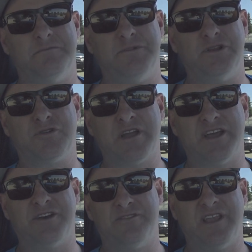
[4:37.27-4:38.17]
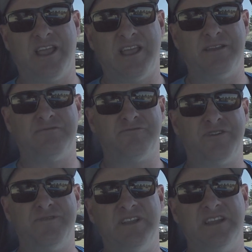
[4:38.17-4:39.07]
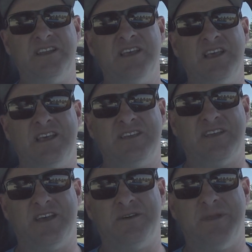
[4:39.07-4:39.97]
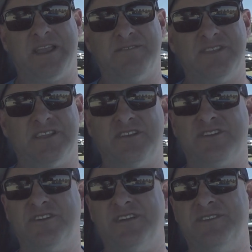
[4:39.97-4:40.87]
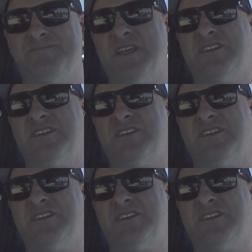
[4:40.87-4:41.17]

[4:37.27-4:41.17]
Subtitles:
you know, cut out and rivet in to make everything look good.